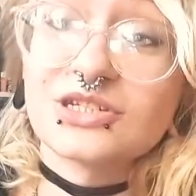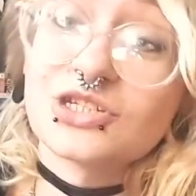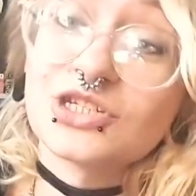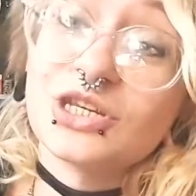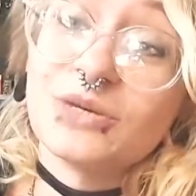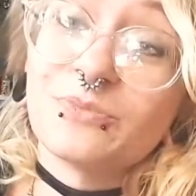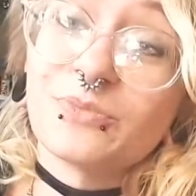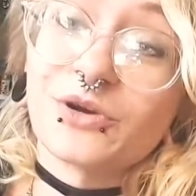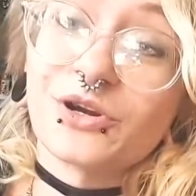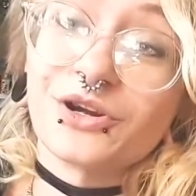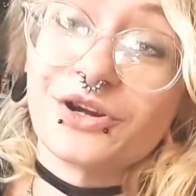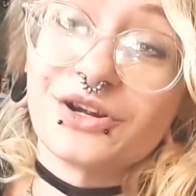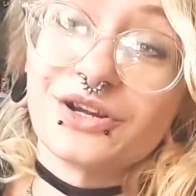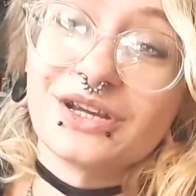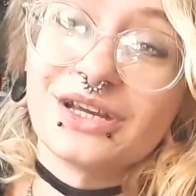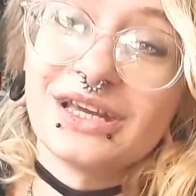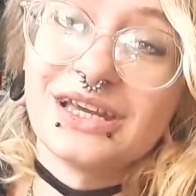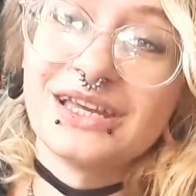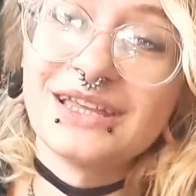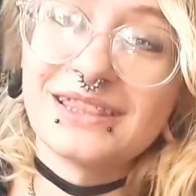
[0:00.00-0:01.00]

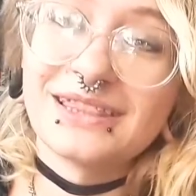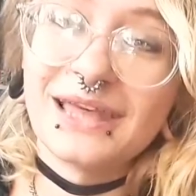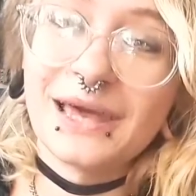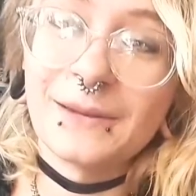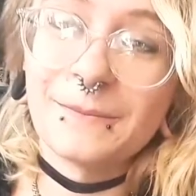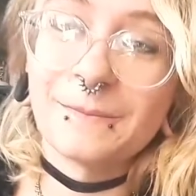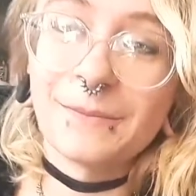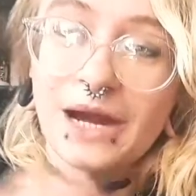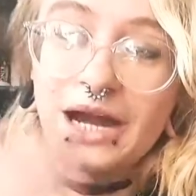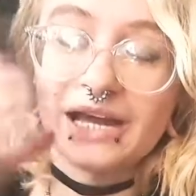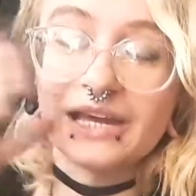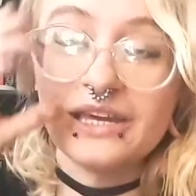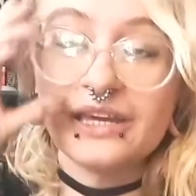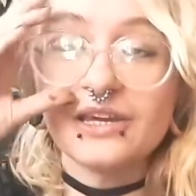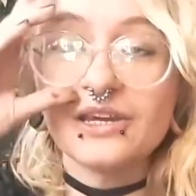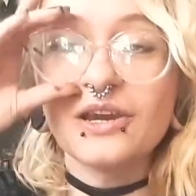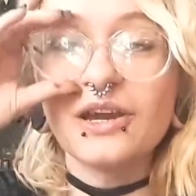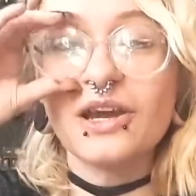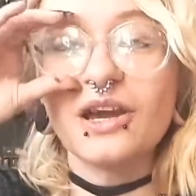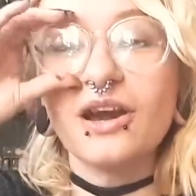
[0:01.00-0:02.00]
cheaper than
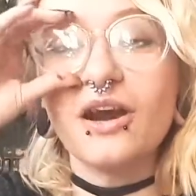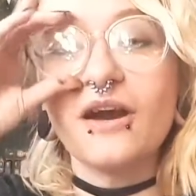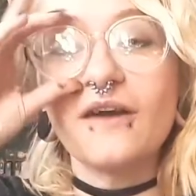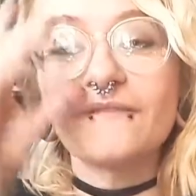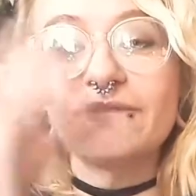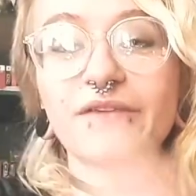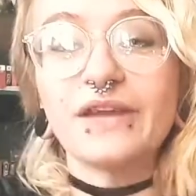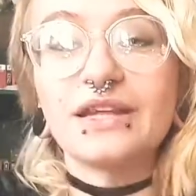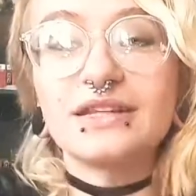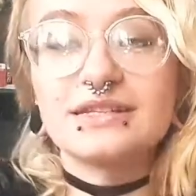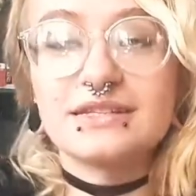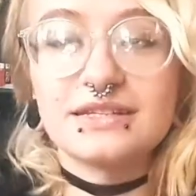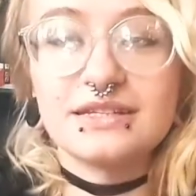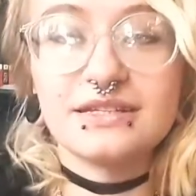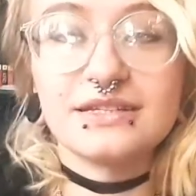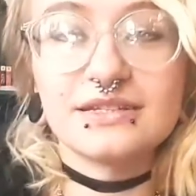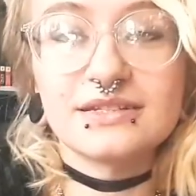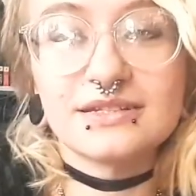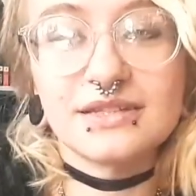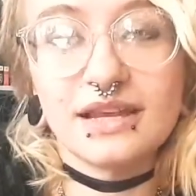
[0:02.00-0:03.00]
buying a
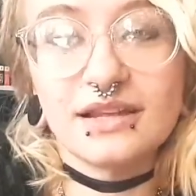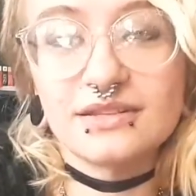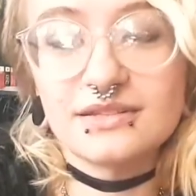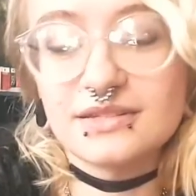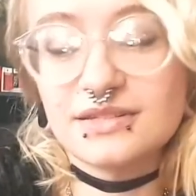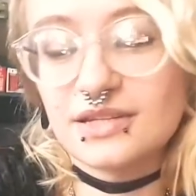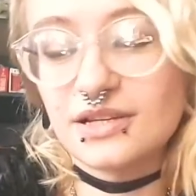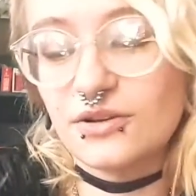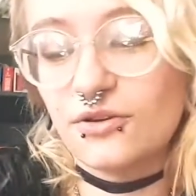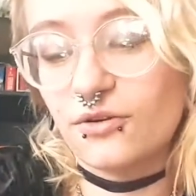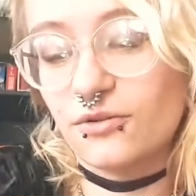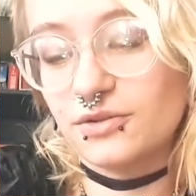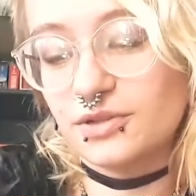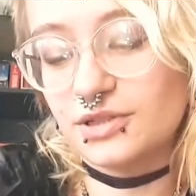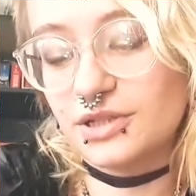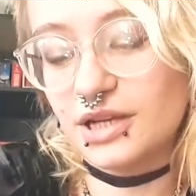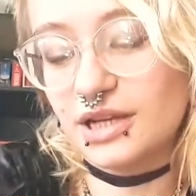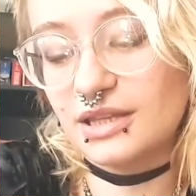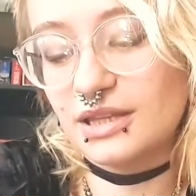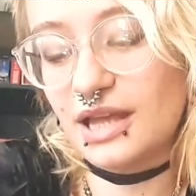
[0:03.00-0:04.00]
fancy incense stick
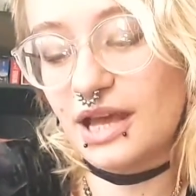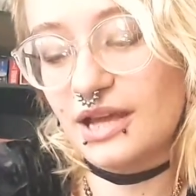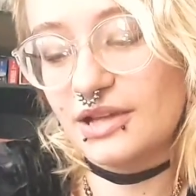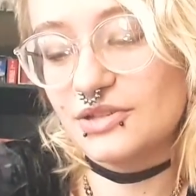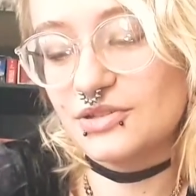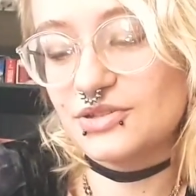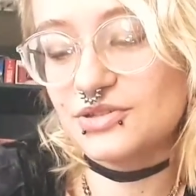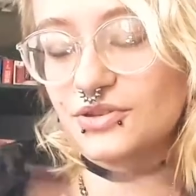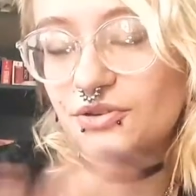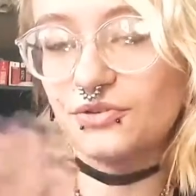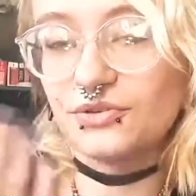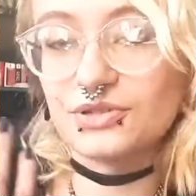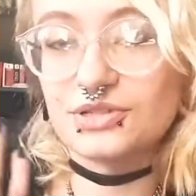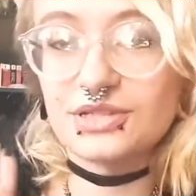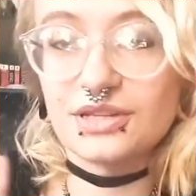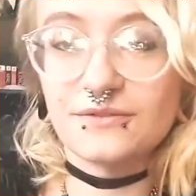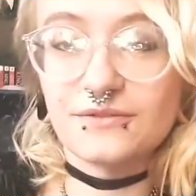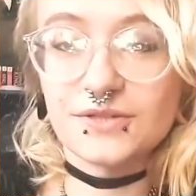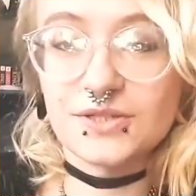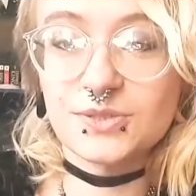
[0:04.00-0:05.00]
holder online. So
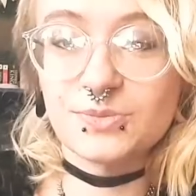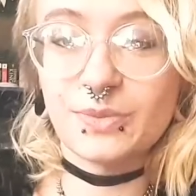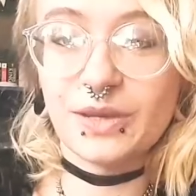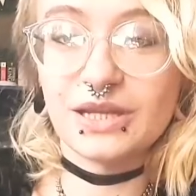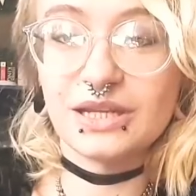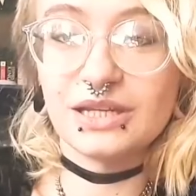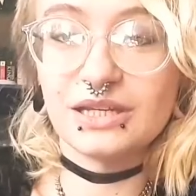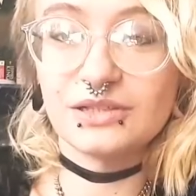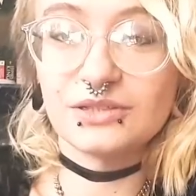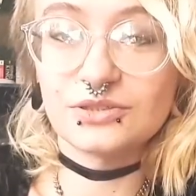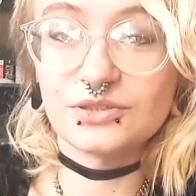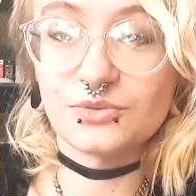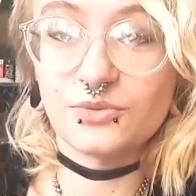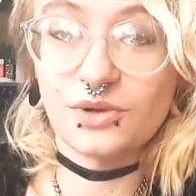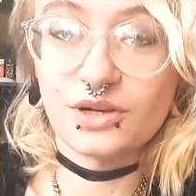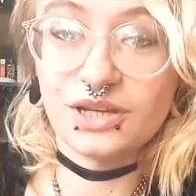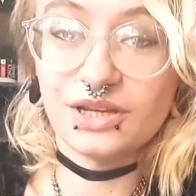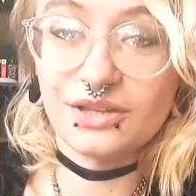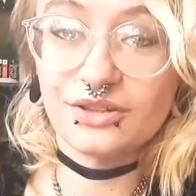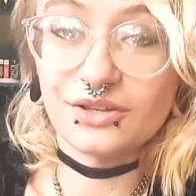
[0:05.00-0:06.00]
instead of spending
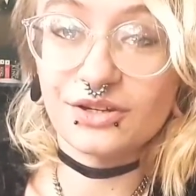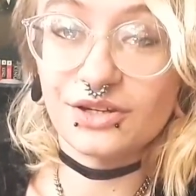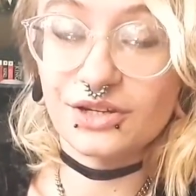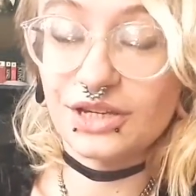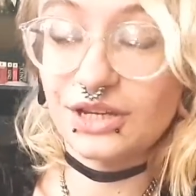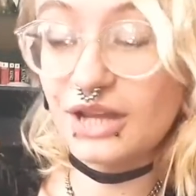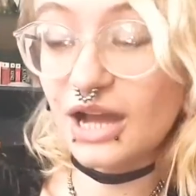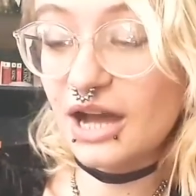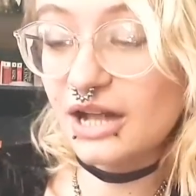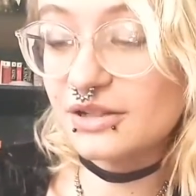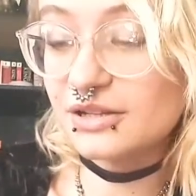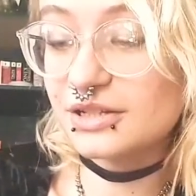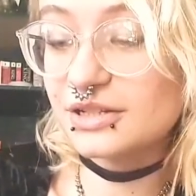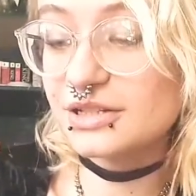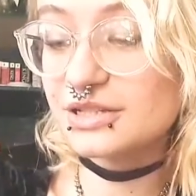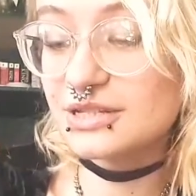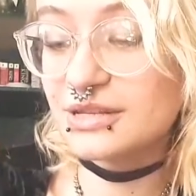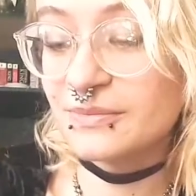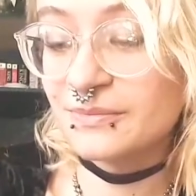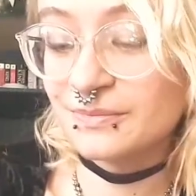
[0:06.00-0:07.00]
$20,
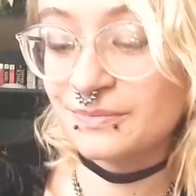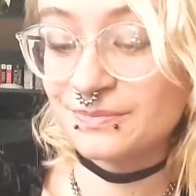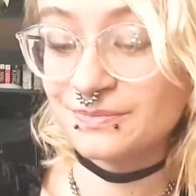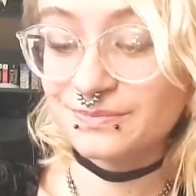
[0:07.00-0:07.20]
$30,